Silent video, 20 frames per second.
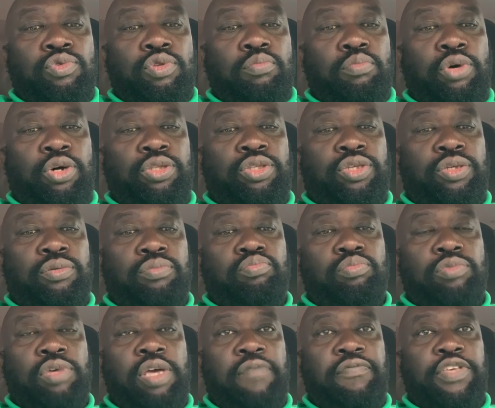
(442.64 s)
But
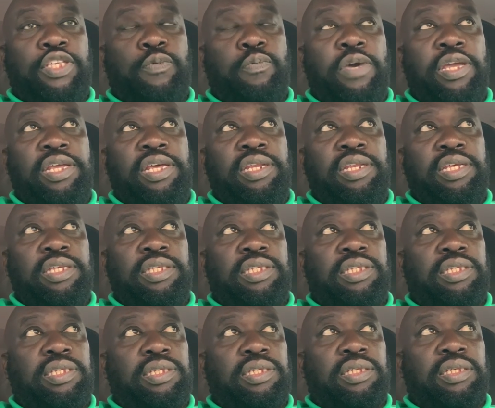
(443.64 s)
if you're spending
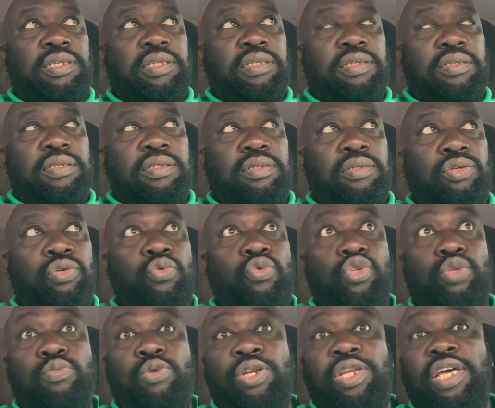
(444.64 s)
this
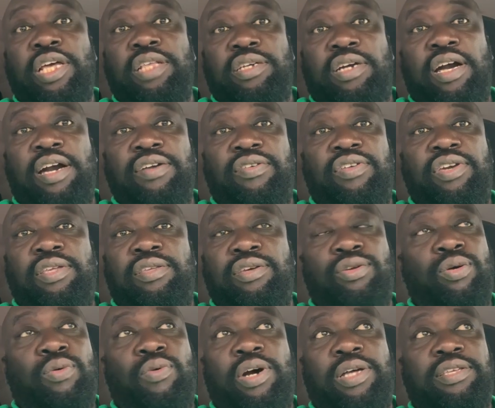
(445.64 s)
huge money on concrete,
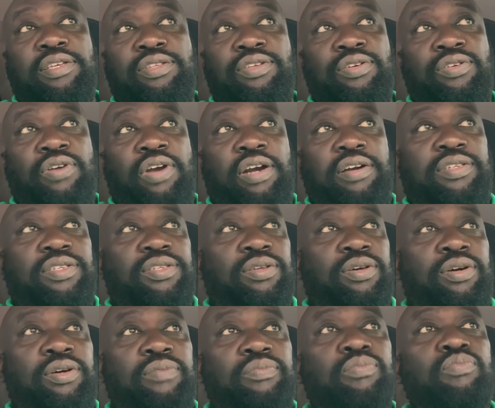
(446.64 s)
you don't want it to crack.
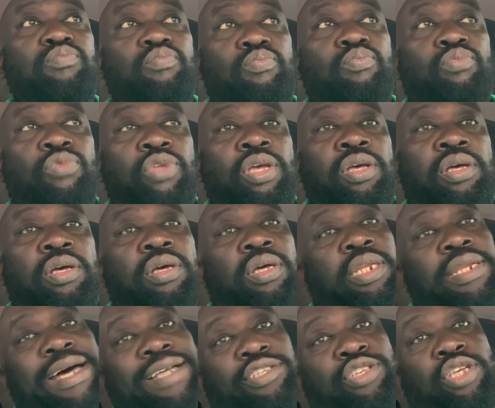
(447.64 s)
So
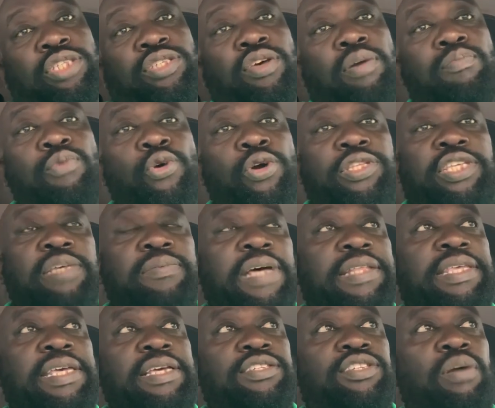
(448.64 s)
that's also some more tips.
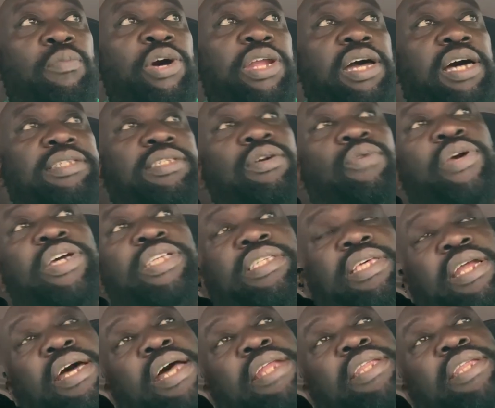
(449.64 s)
I think someone asked a question and I